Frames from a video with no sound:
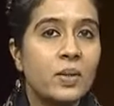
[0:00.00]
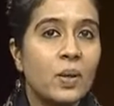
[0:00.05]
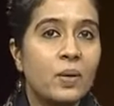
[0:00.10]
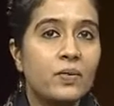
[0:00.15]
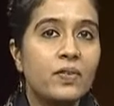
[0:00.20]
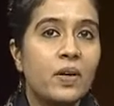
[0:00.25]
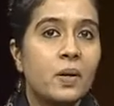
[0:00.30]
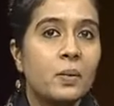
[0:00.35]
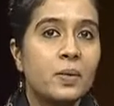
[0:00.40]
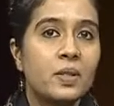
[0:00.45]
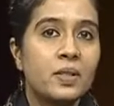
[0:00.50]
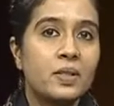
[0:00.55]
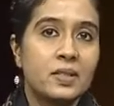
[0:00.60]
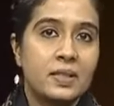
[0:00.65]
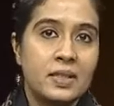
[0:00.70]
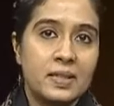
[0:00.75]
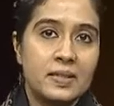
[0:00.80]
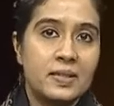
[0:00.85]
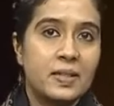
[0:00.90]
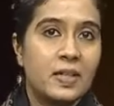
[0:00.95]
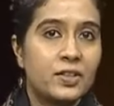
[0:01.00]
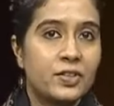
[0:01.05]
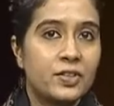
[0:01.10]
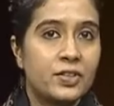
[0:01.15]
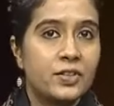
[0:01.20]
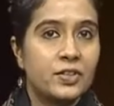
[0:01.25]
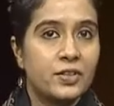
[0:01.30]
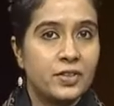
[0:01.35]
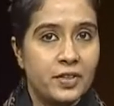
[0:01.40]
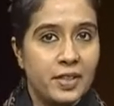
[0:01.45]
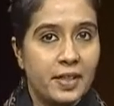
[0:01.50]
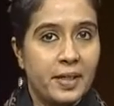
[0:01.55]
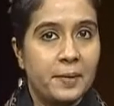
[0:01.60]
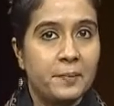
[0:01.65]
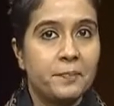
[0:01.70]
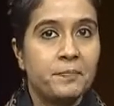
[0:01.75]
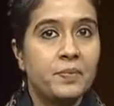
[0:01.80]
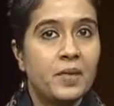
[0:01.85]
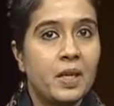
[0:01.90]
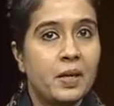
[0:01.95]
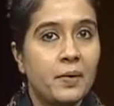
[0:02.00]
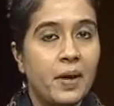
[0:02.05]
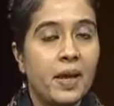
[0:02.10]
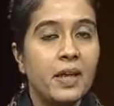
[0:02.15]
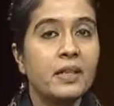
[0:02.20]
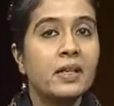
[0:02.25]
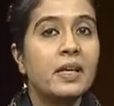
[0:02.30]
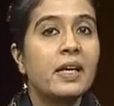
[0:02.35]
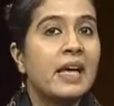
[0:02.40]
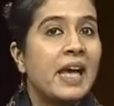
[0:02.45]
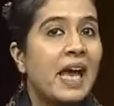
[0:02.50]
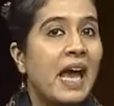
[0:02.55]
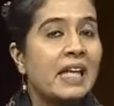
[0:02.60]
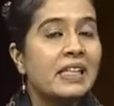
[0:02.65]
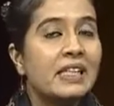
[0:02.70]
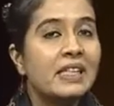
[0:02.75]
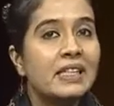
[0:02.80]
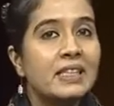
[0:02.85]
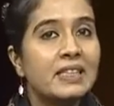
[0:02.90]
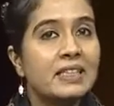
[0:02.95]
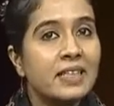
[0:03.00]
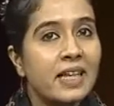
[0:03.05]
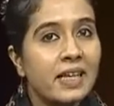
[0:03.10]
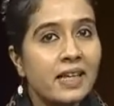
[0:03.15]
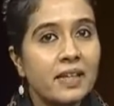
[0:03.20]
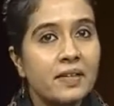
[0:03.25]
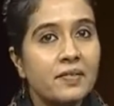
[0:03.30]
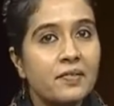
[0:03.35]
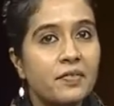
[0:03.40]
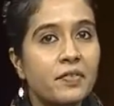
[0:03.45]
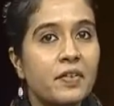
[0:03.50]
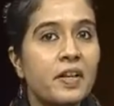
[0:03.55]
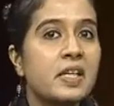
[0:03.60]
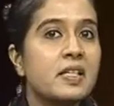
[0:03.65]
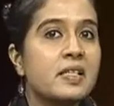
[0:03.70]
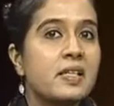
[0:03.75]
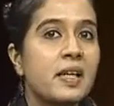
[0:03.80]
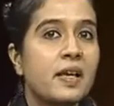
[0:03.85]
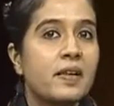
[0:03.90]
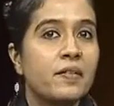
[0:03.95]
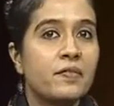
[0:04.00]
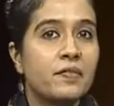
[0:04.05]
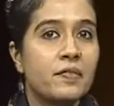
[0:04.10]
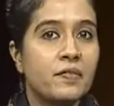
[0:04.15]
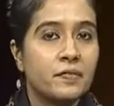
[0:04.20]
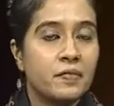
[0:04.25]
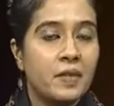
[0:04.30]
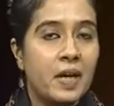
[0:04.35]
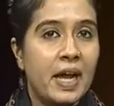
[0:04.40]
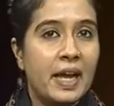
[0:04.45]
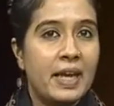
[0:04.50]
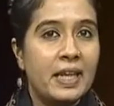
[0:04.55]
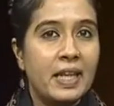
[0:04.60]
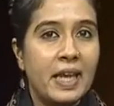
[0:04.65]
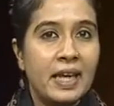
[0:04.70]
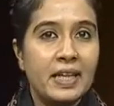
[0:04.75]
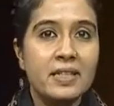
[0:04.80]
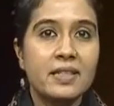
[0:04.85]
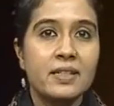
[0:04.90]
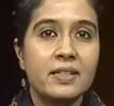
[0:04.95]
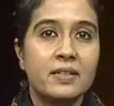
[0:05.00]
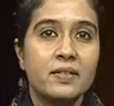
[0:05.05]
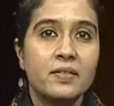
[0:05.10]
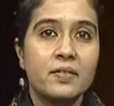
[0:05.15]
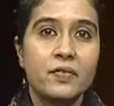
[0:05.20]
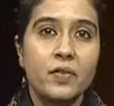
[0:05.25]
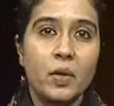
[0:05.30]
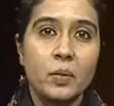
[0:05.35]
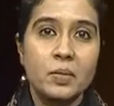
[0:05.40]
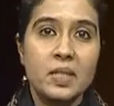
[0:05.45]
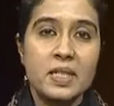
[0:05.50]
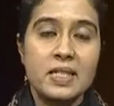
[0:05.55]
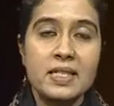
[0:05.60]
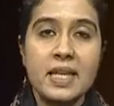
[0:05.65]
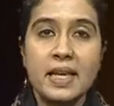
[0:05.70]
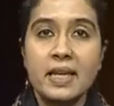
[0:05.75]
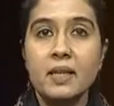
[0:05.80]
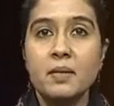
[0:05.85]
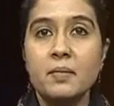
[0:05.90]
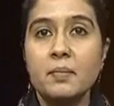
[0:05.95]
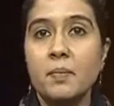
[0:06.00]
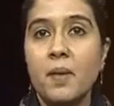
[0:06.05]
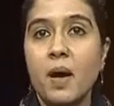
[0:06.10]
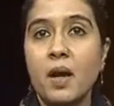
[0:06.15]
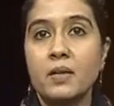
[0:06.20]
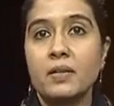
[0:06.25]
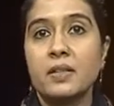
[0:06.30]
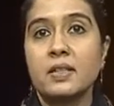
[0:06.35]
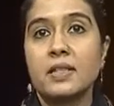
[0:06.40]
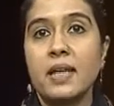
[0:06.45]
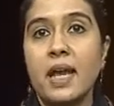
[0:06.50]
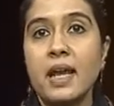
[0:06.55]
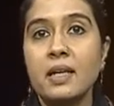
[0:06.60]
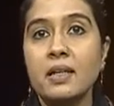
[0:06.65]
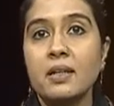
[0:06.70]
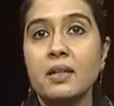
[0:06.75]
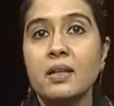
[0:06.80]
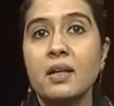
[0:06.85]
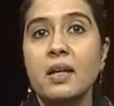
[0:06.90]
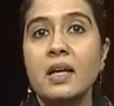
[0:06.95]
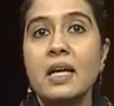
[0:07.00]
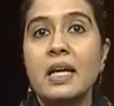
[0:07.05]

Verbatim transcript: of our discussion today right and then the second phrase that i've highlighted from the second part of the title